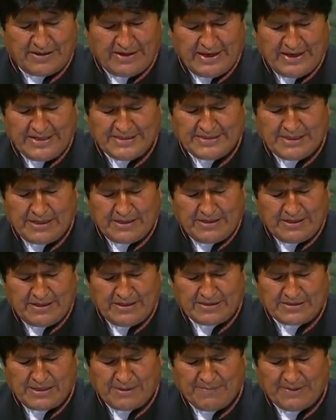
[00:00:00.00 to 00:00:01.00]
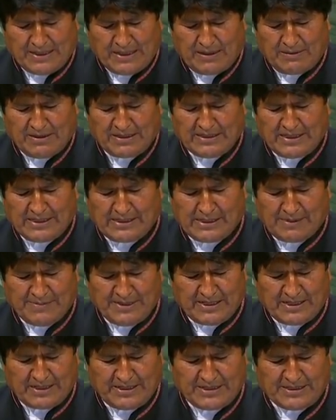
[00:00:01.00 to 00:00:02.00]
Climate change
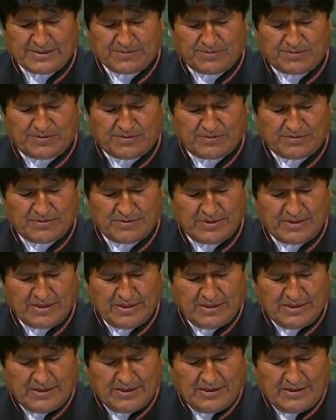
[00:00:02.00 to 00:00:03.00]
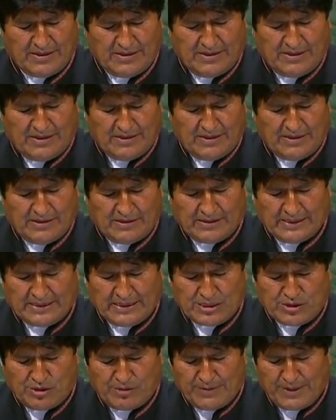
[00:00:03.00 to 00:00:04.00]
is an inevitable
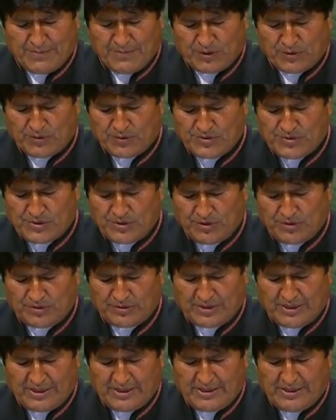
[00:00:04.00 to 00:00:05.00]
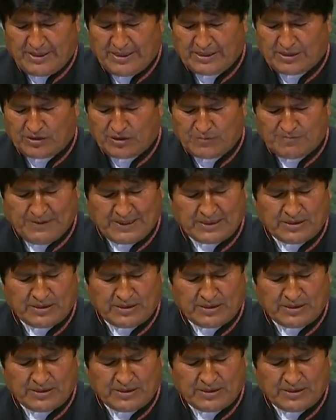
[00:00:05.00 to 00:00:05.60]
consequence of capitalism.